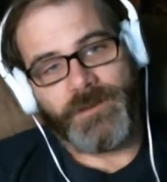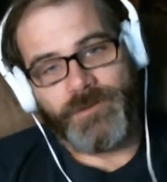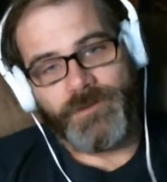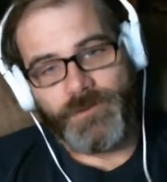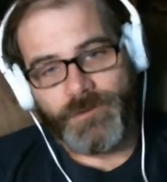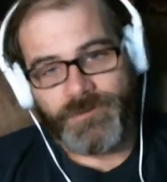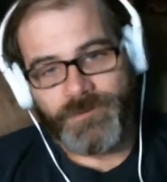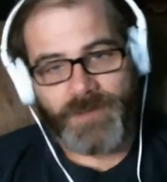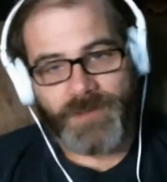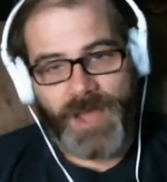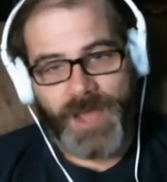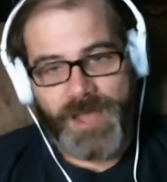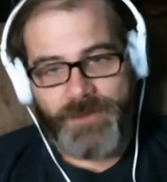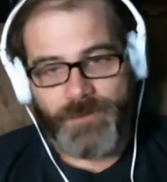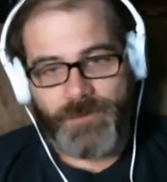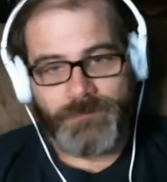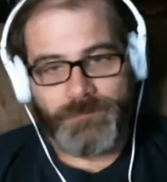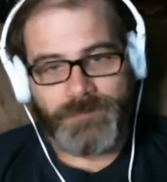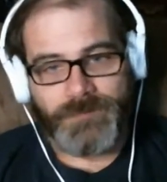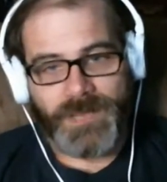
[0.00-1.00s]
do
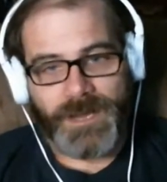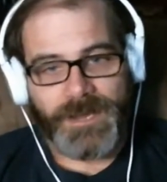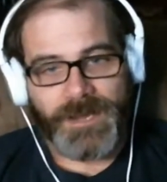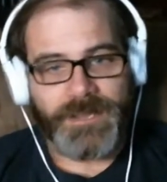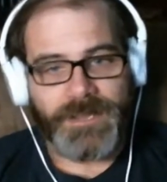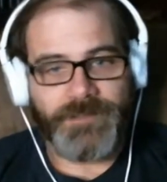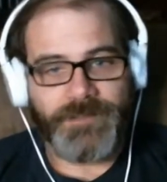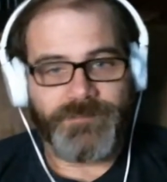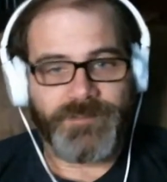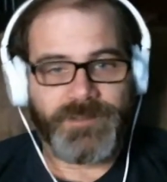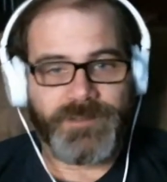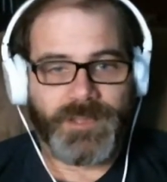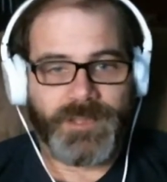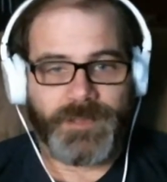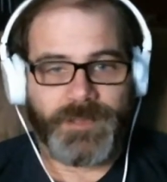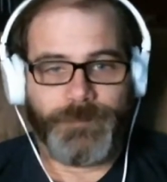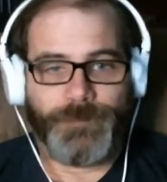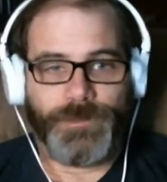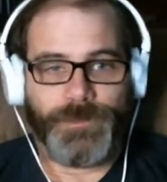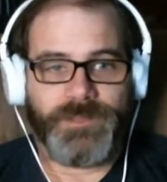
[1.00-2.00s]
Skyrim live, and I
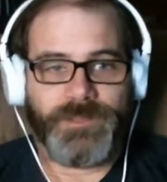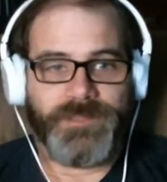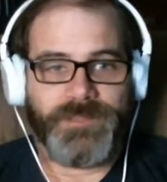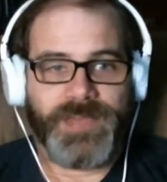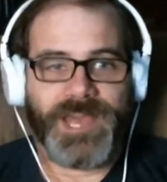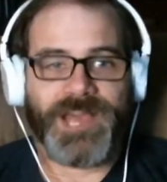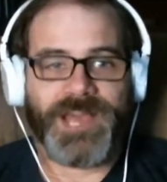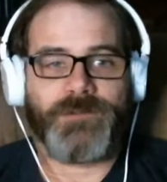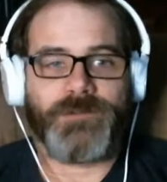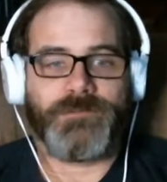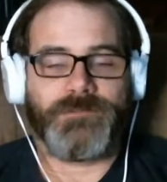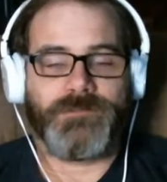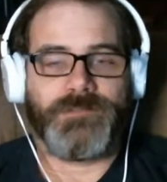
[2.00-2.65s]
can play that.